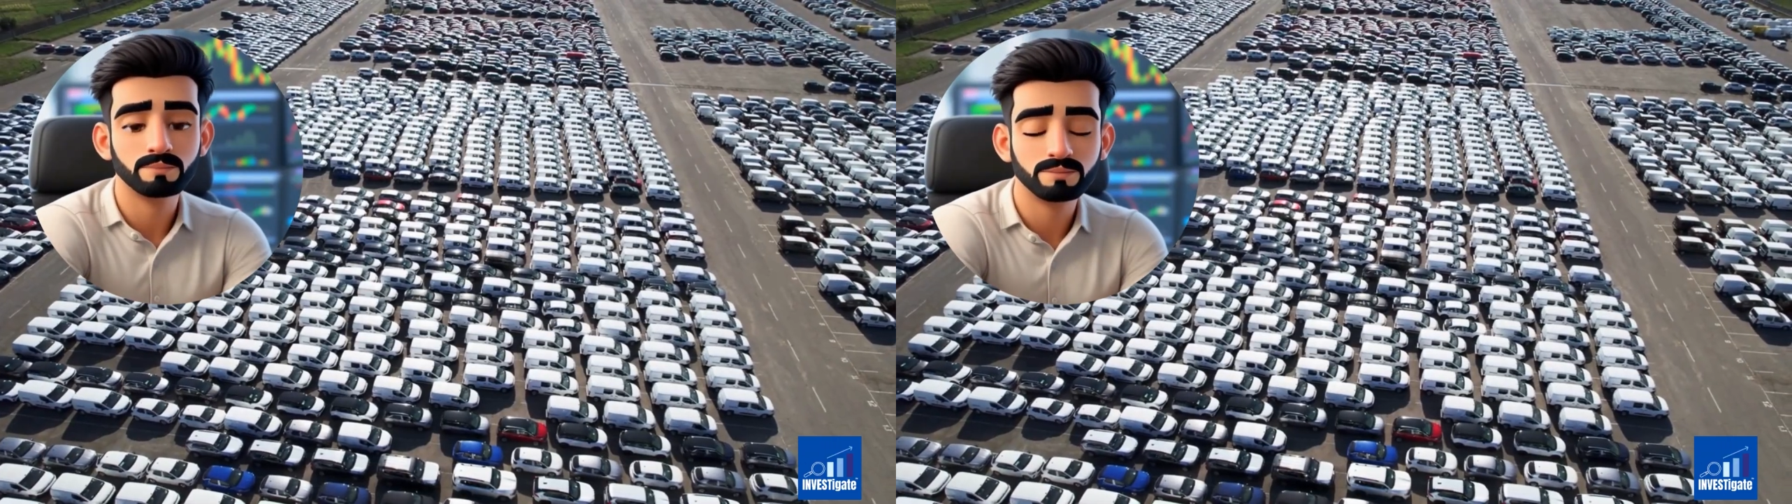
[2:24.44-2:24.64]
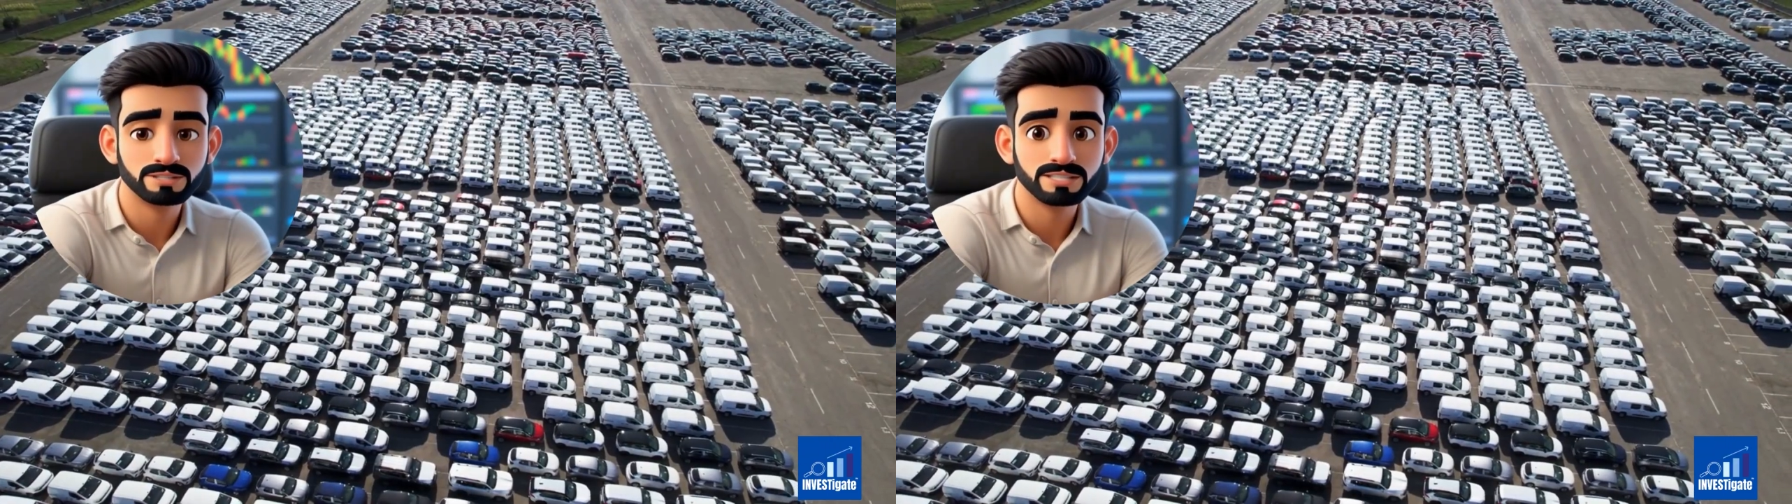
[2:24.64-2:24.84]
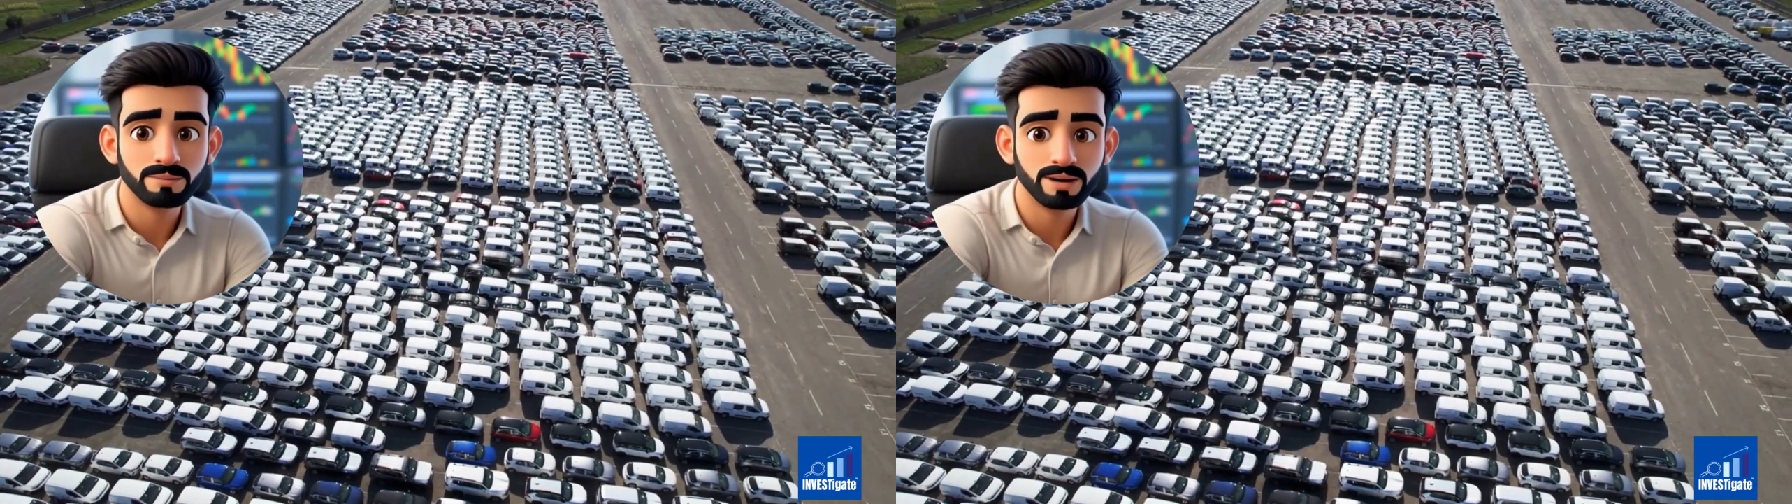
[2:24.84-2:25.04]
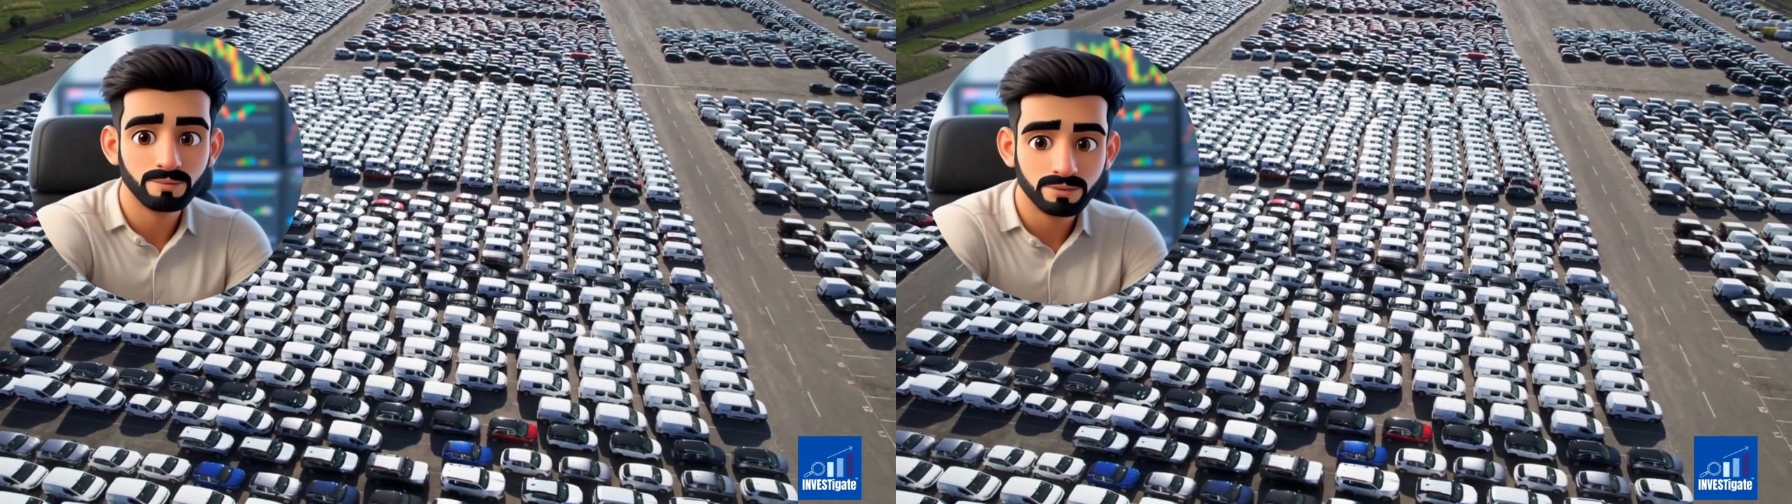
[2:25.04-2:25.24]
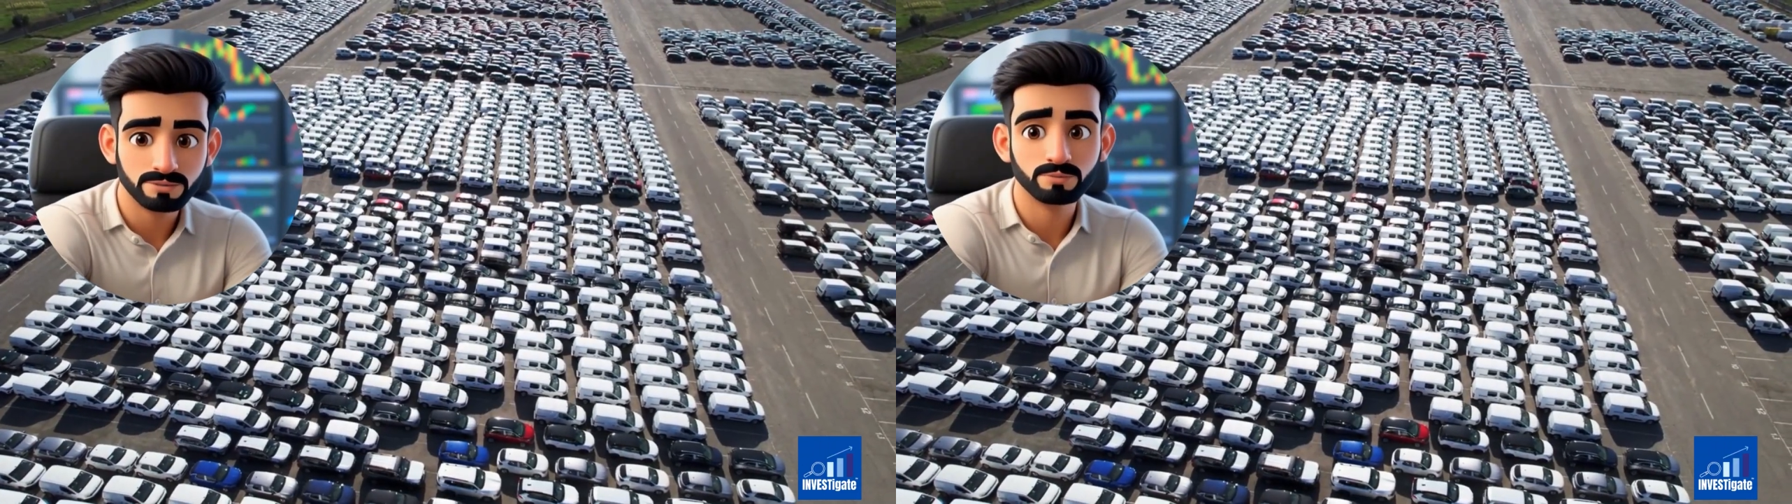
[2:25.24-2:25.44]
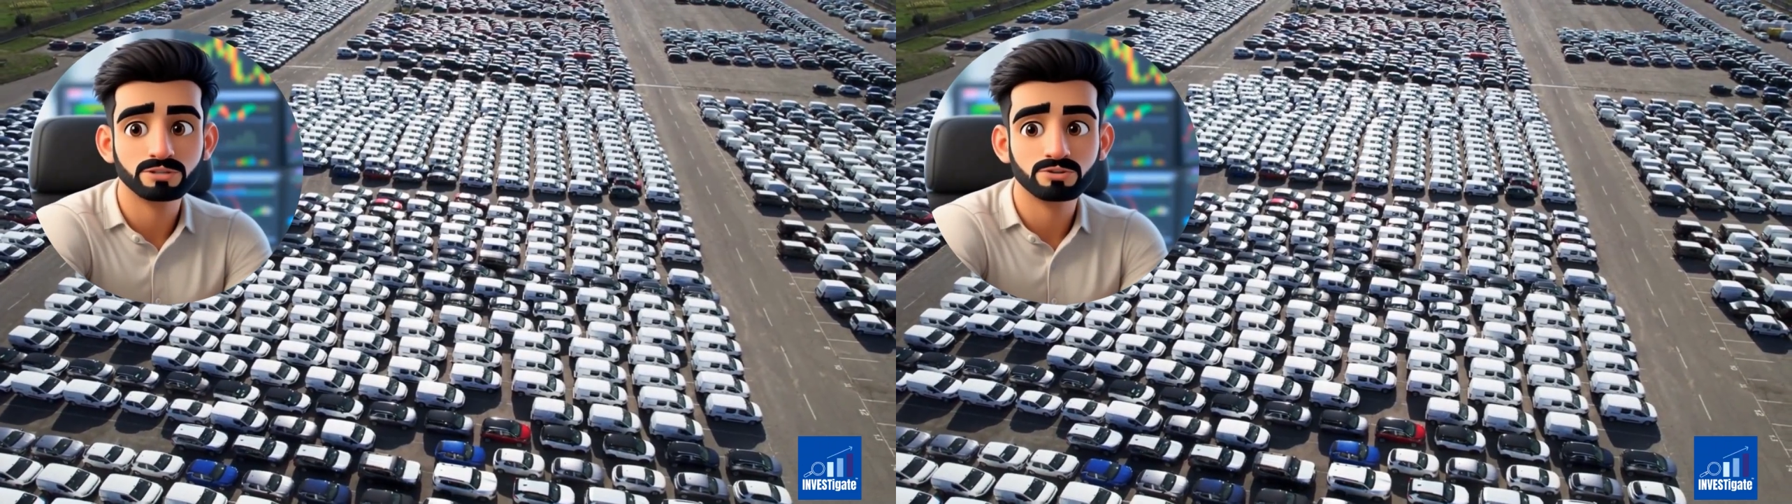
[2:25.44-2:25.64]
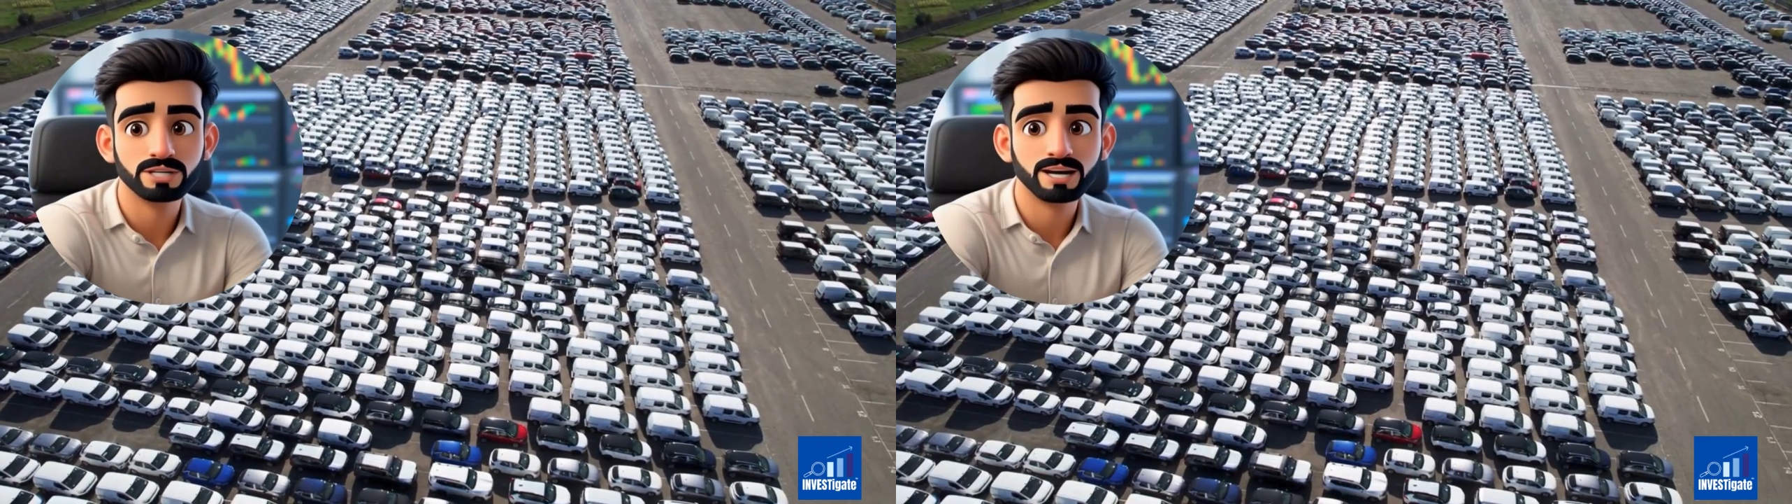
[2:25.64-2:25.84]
The same happens when Sri